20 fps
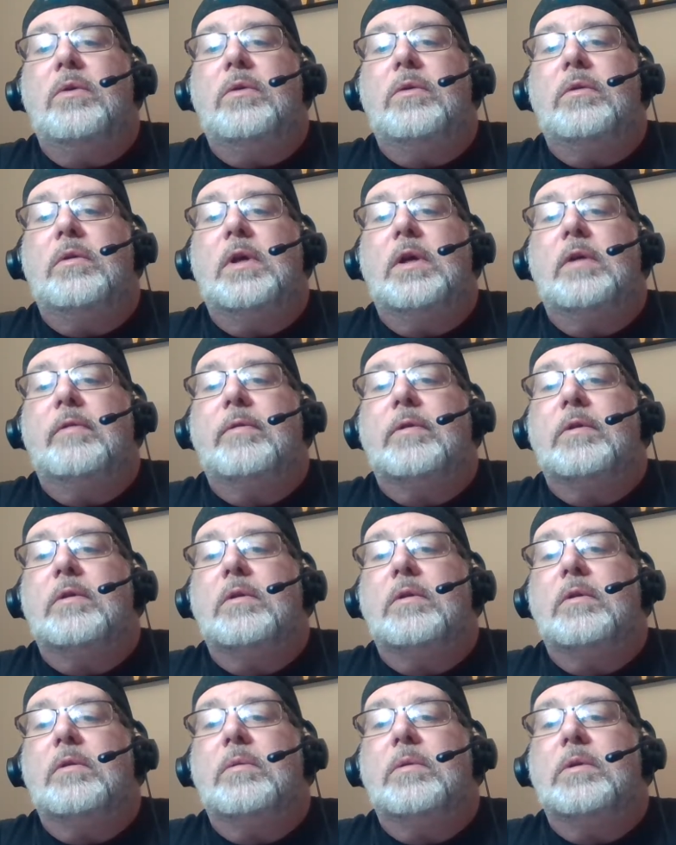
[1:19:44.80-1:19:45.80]
Use that,
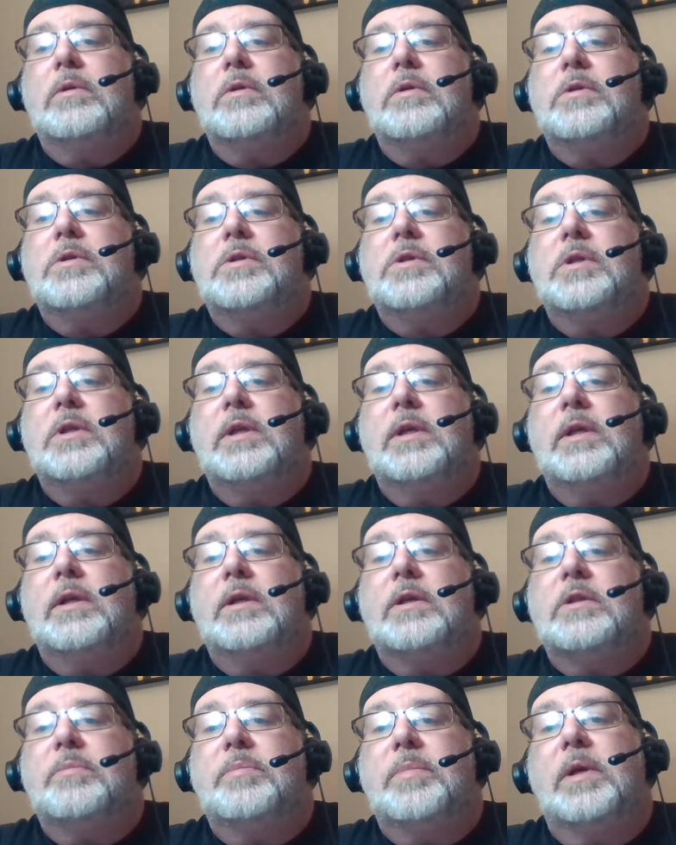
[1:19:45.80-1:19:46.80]
but it's
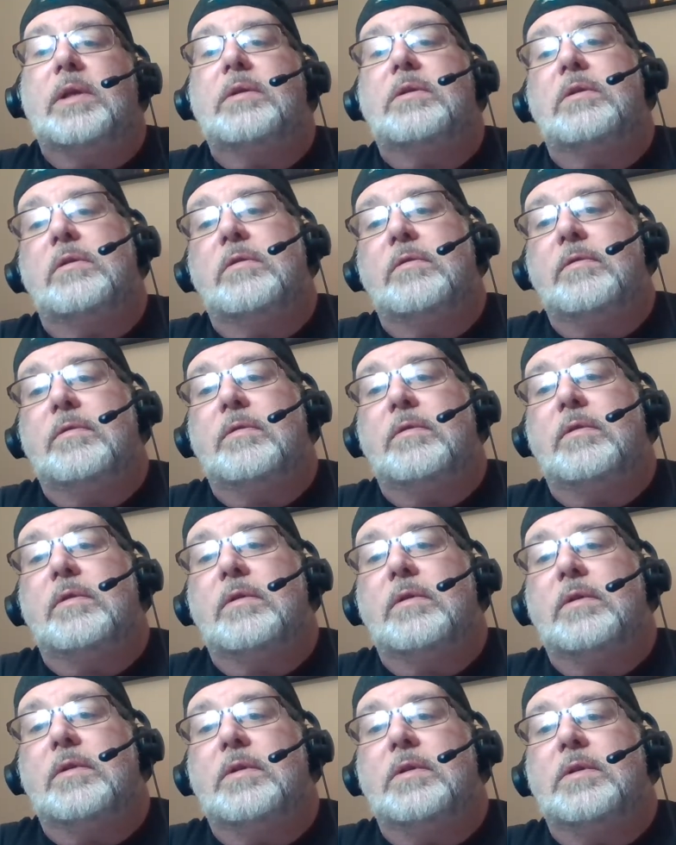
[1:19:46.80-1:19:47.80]
shitty and expensive.
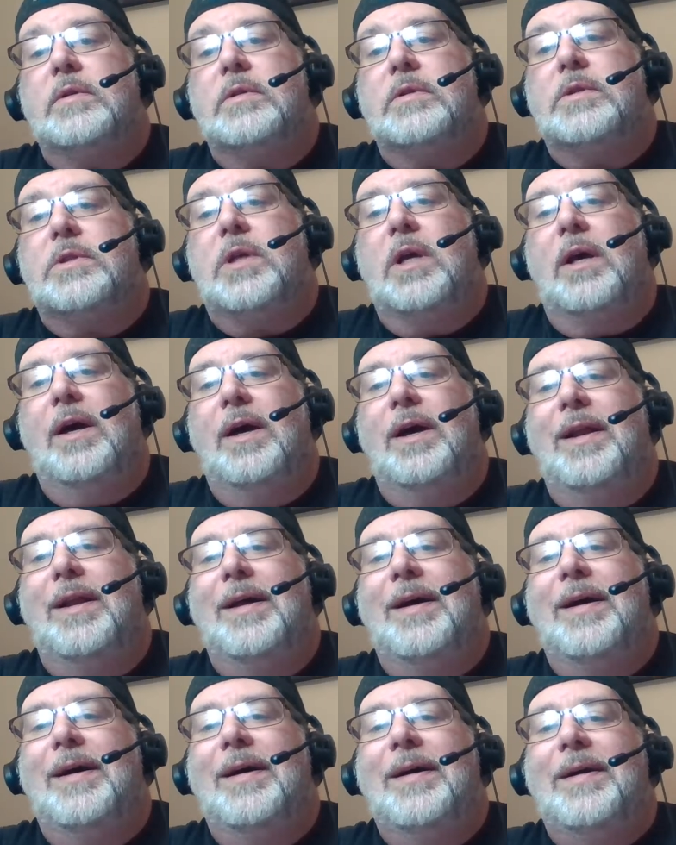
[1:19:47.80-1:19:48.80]

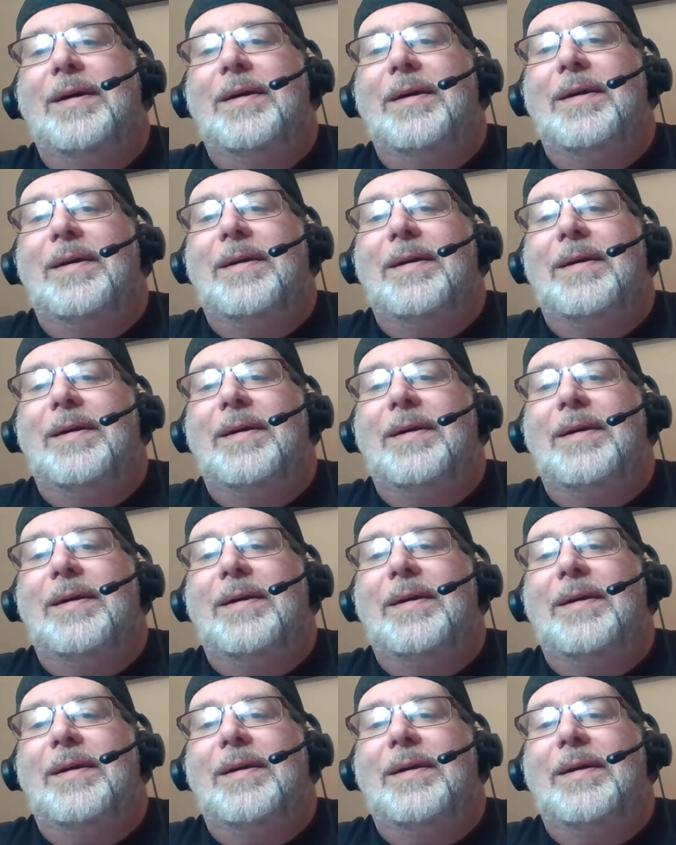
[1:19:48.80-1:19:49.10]
China.